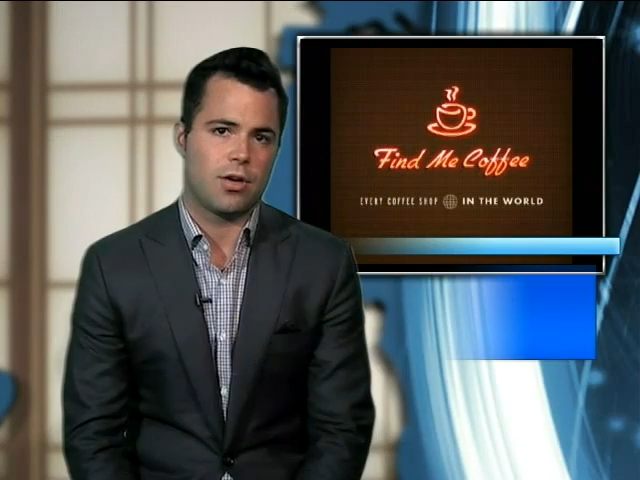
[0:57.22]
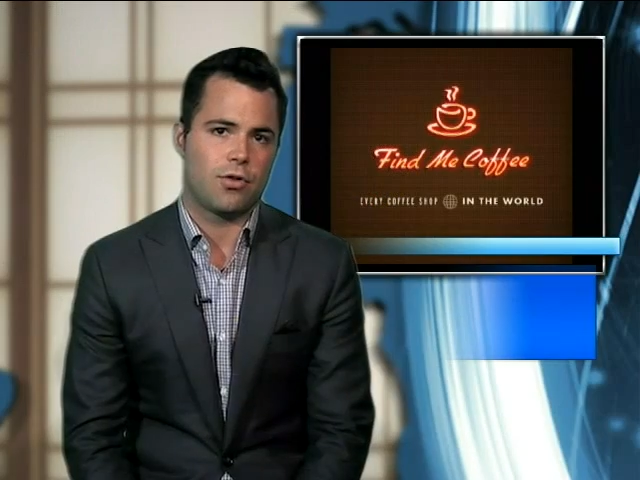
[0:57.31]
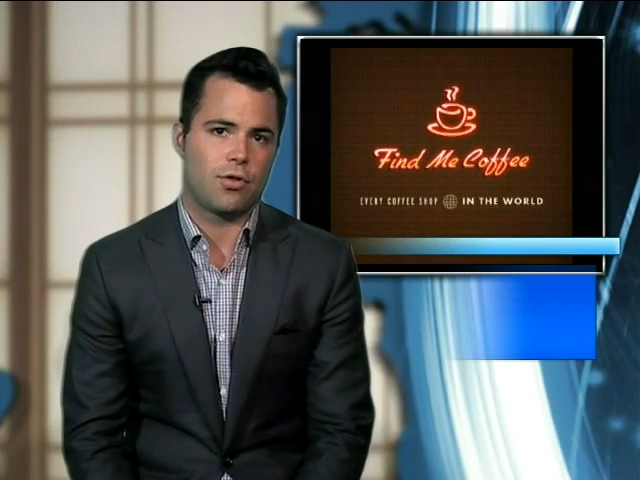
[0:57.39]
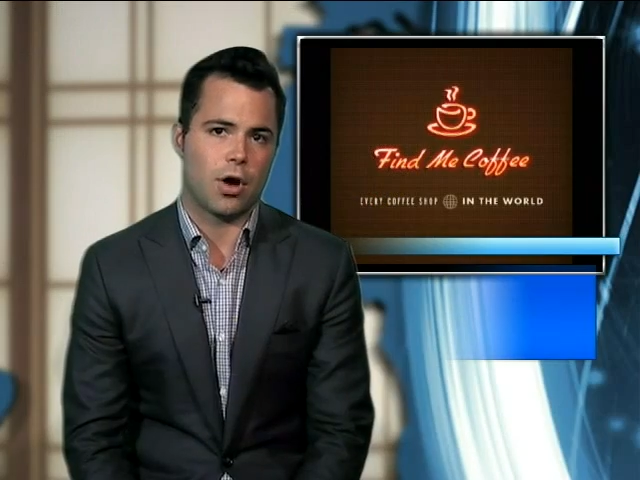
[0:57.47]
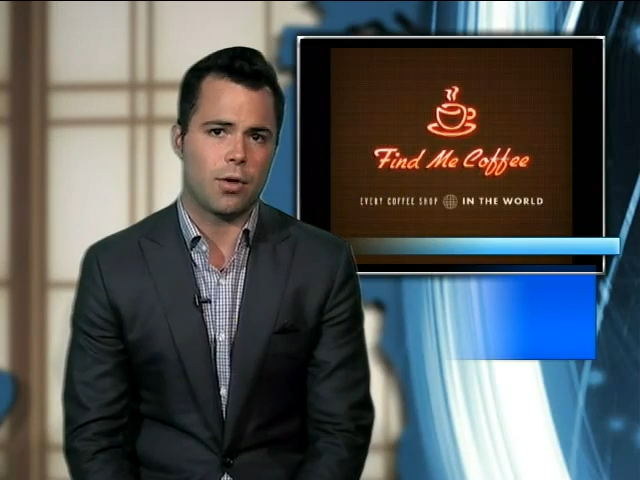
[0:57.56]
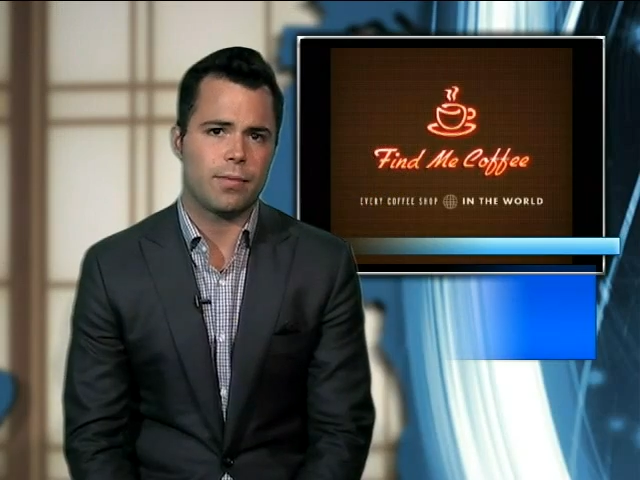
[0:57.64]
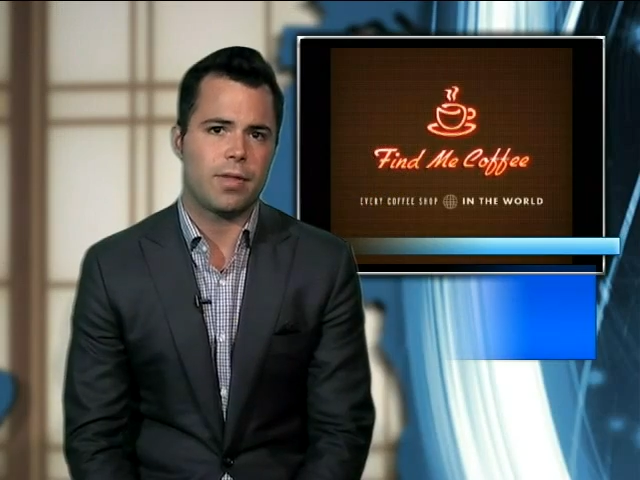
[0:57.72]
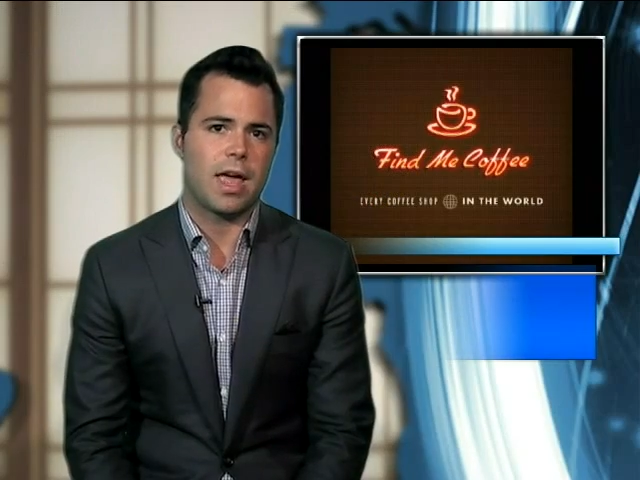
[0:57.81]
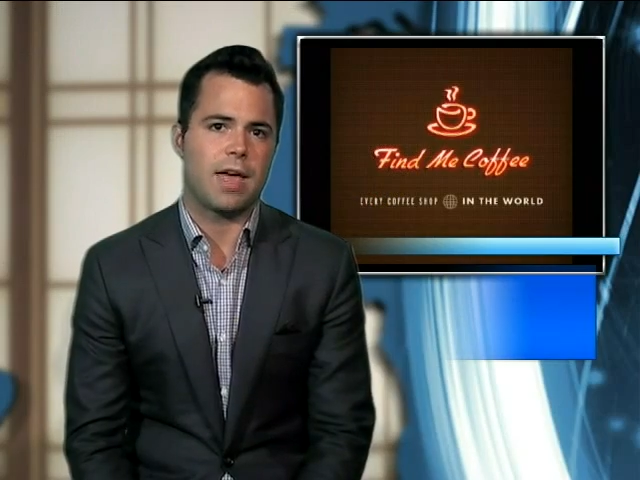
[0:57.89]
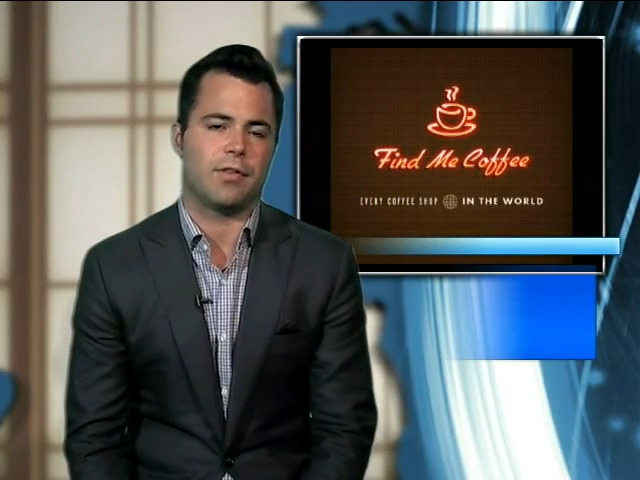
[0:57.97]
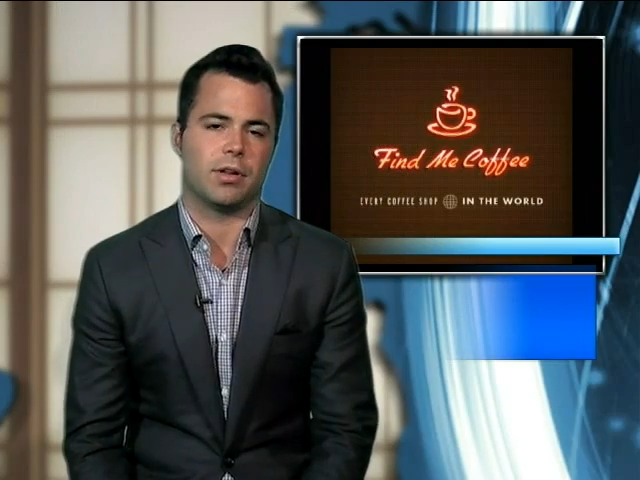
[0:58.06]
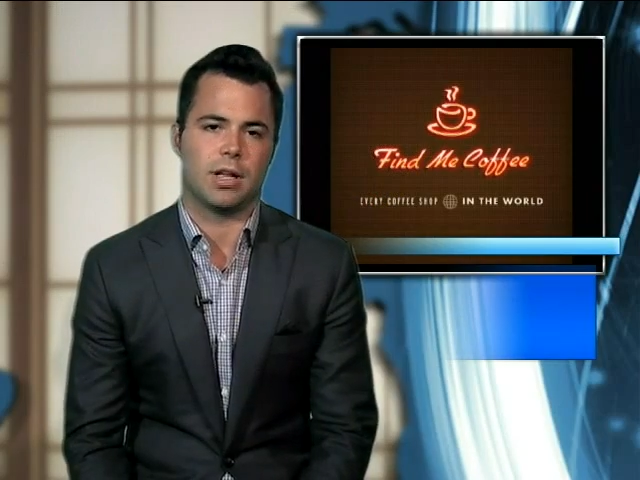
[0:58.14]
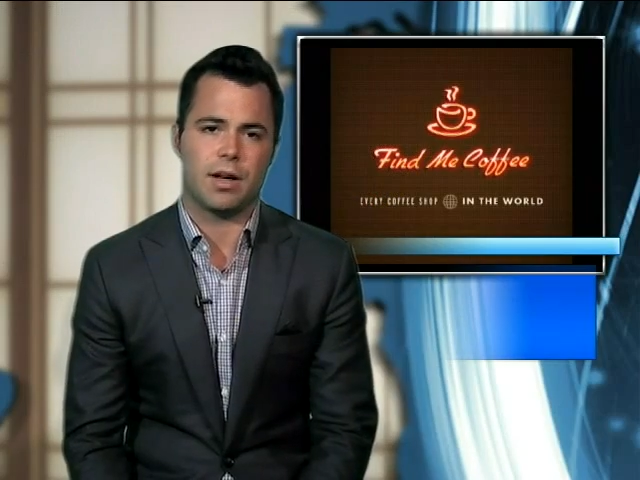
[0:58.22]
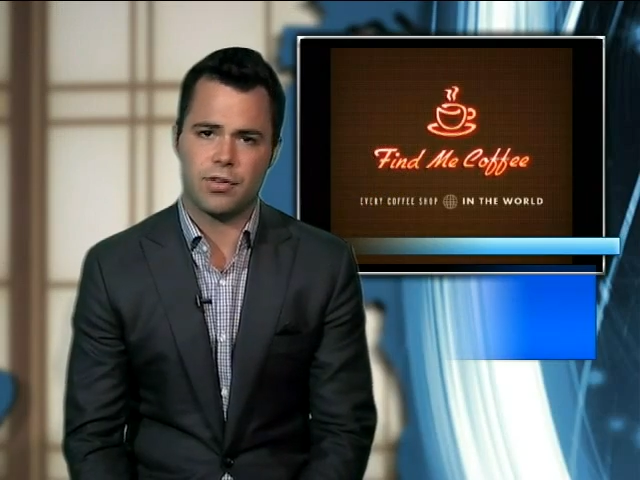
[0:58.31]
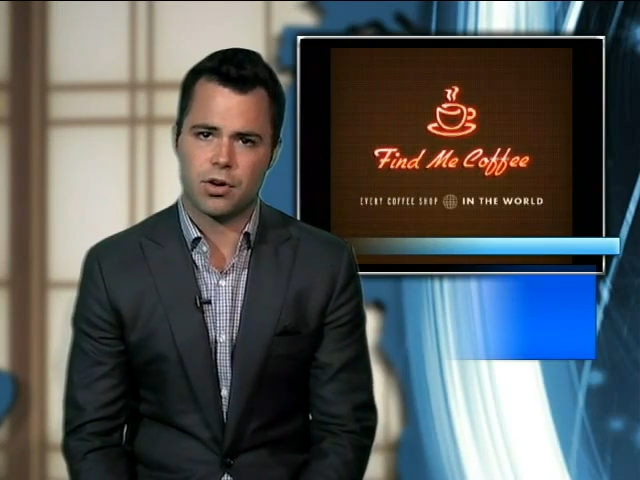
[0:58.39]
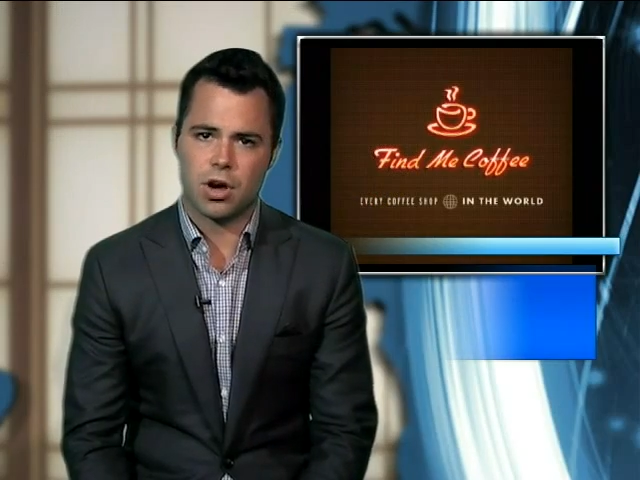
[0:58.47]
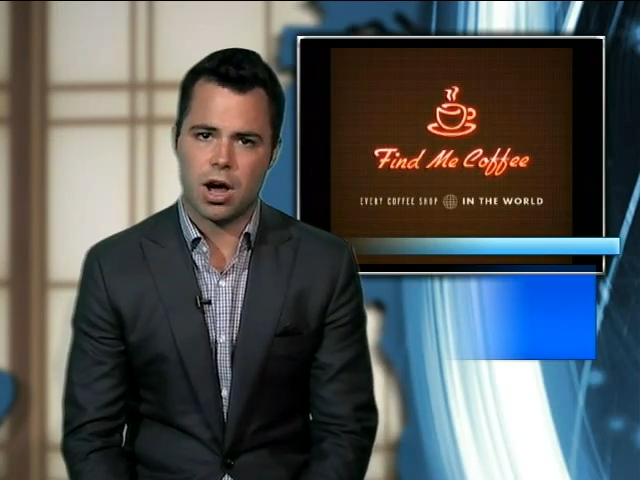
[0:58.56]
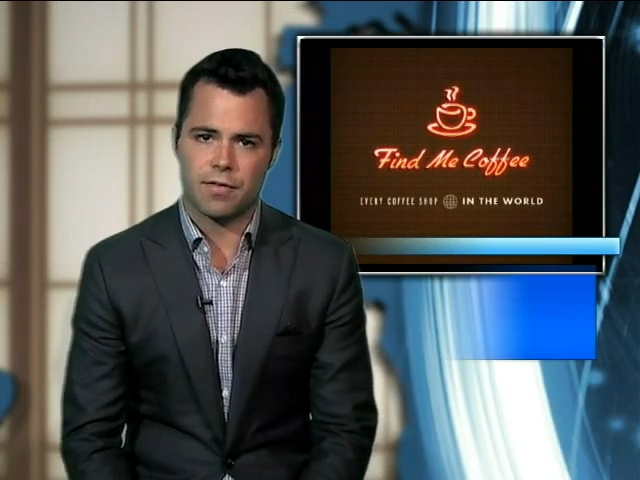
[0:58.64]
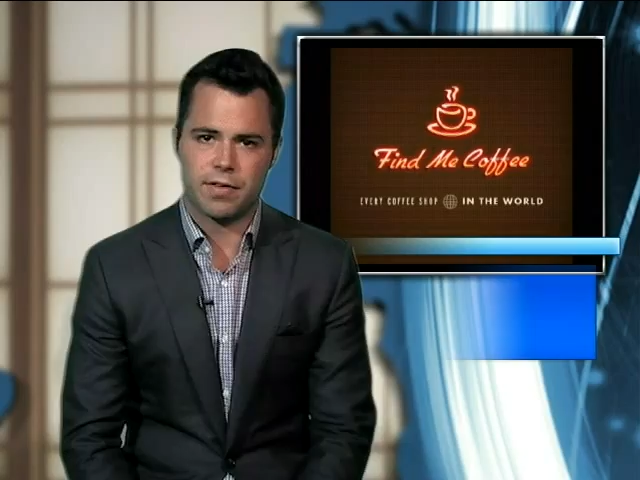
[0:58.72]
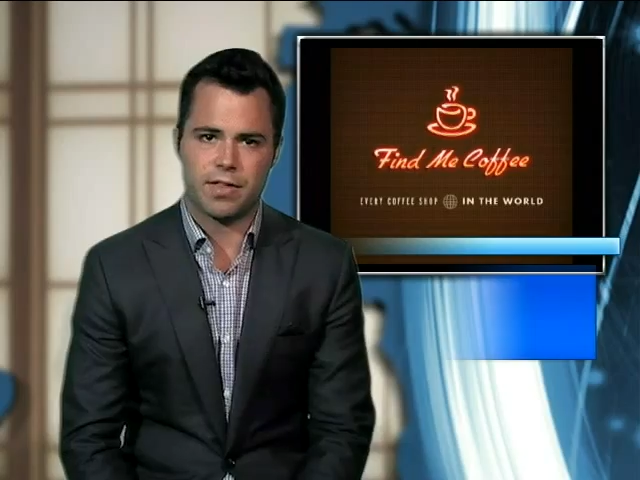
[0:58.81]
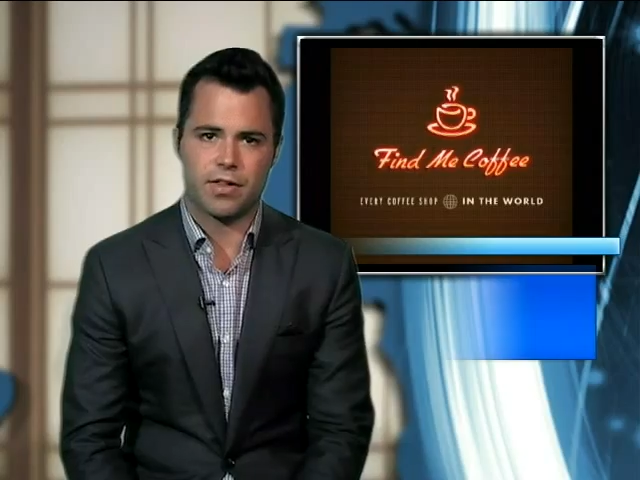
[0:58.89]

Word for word: So, if you love your coffee,